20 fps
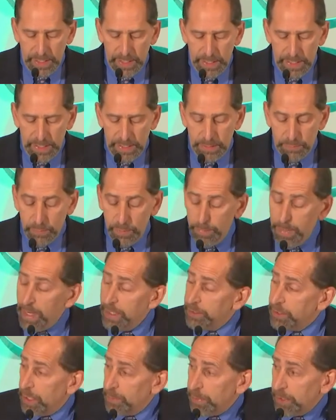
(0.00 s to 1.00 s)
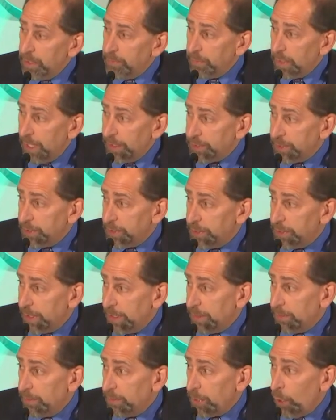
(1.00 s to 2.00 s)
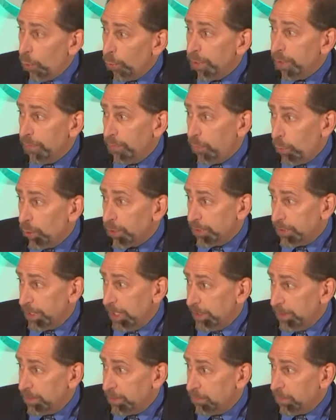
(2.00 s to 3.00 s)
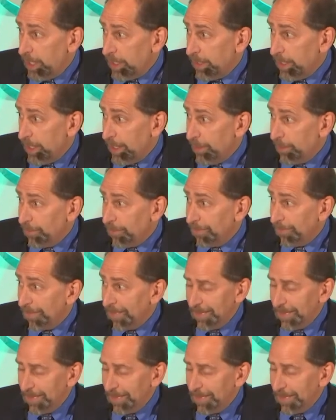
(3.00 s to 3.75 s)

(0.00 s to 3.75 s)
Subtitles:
He remains, I believe, licensed in only 4 states right now: